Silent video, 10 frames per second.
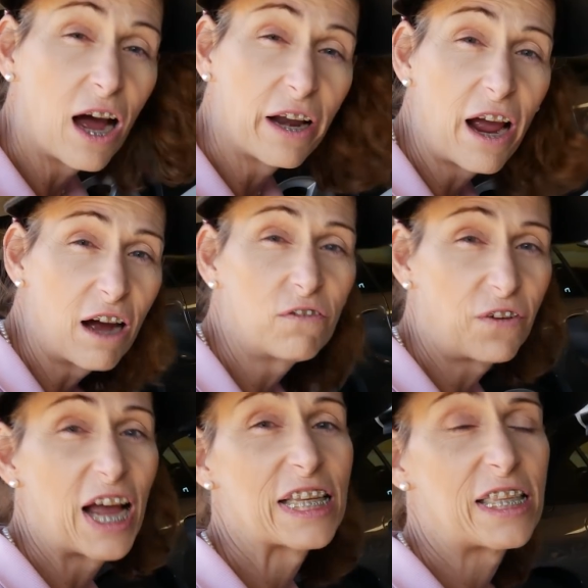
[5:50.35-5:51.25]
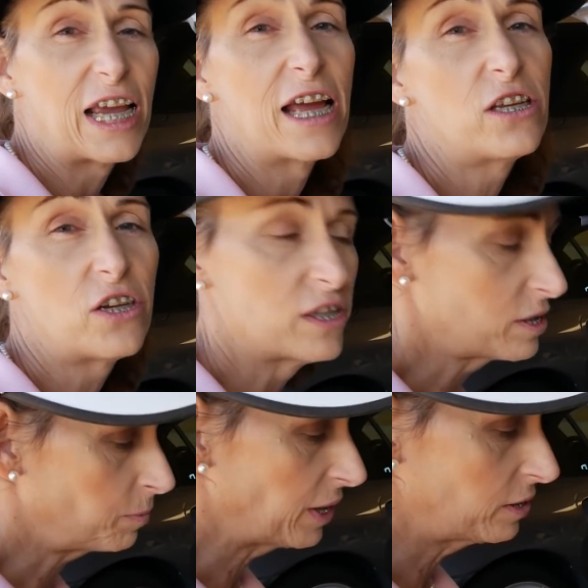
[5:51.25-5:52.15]
on how fast the engine
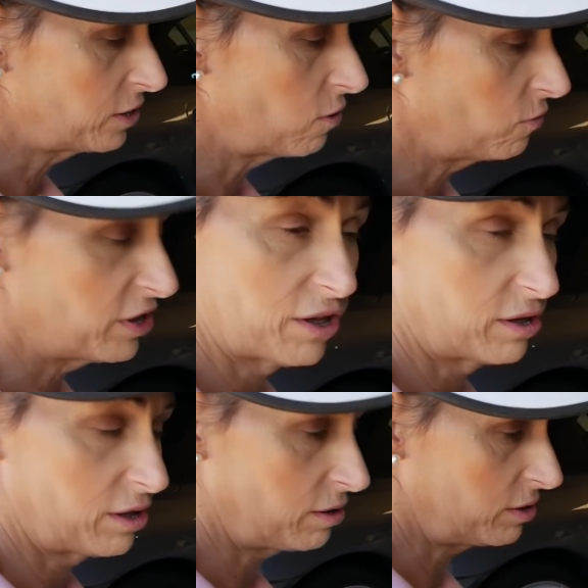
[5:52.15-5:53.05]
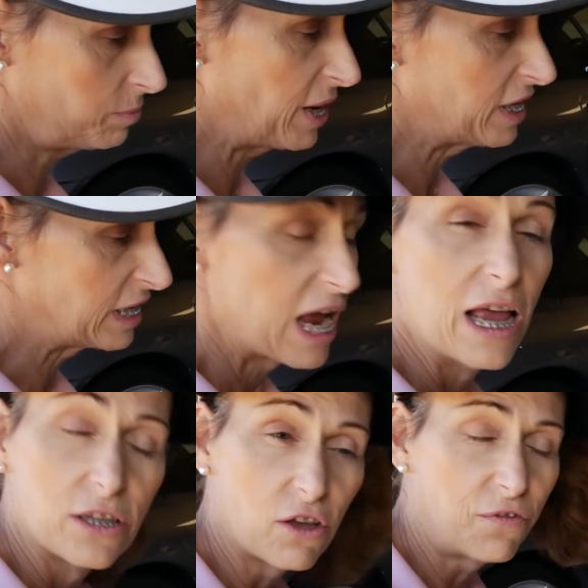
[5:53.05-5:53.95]
speeds, so the spins.
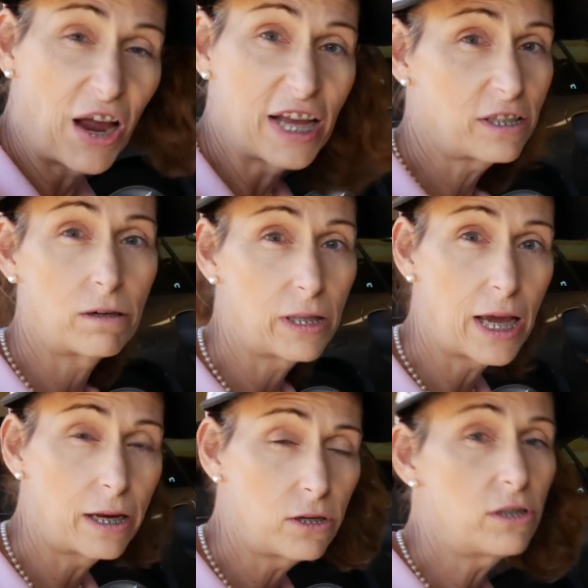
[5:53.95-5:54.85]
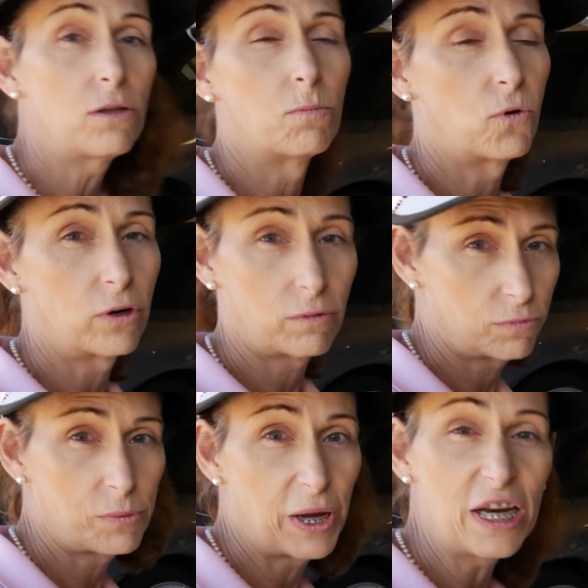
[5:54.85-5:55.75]
So the faster the engine, the more
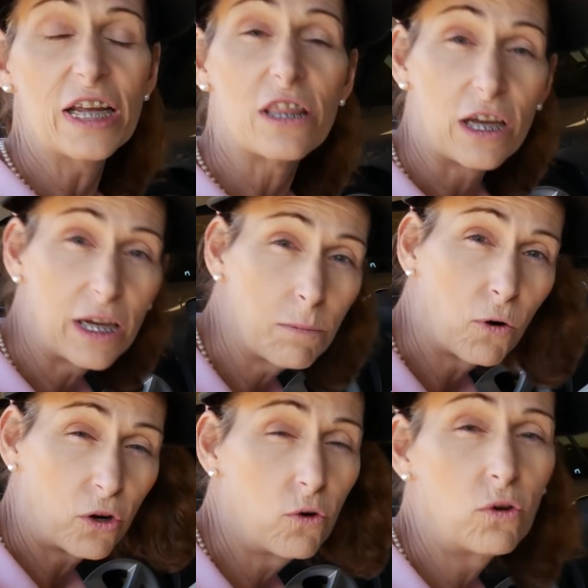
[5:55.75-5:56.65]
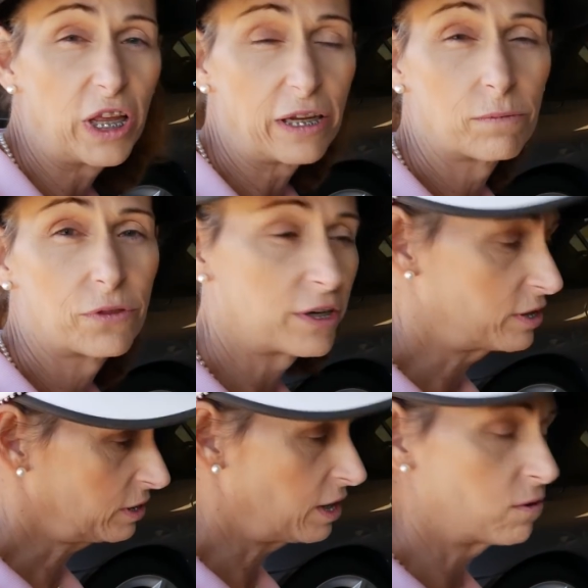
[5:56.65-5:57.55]
spin, the more cooling. The
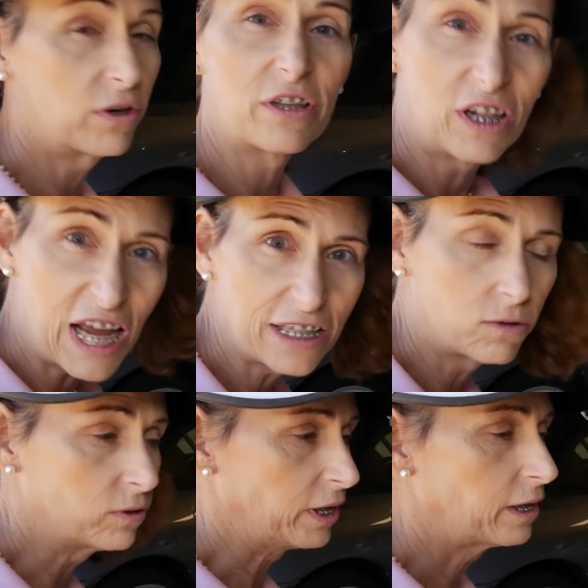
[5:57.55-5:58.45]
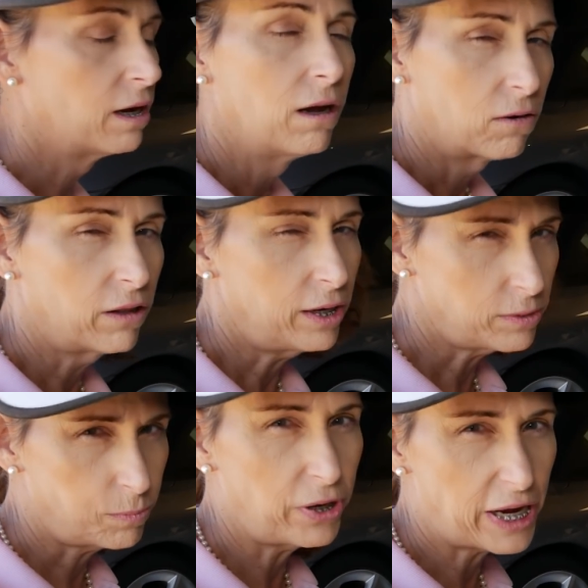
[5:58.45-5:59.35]
slower, the less cooling. Well,
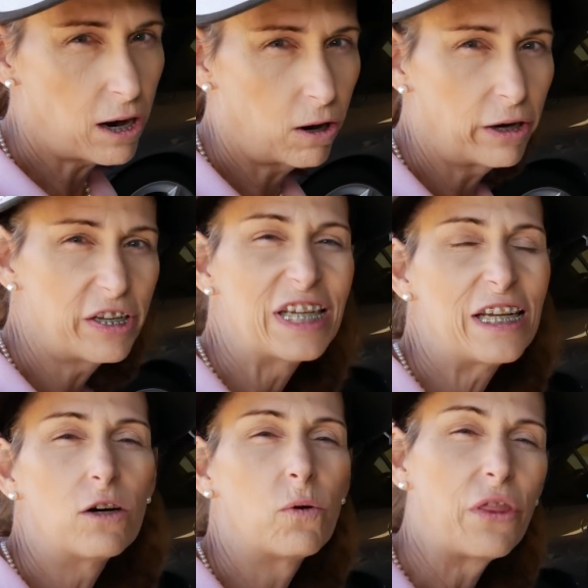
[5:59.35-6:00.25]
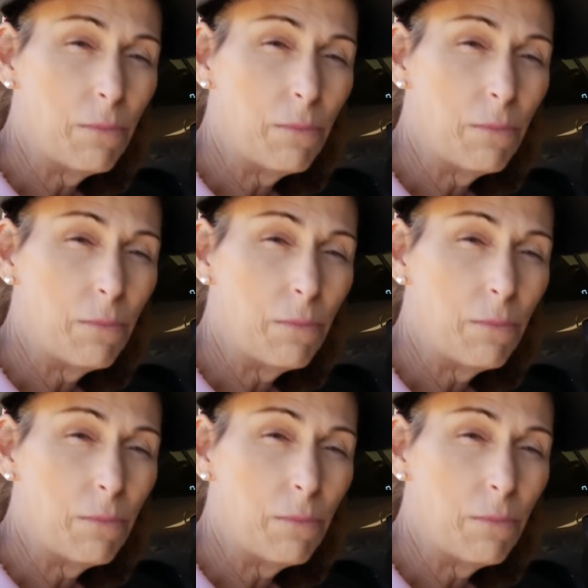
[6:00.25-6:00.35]
that's pretty hard to deal with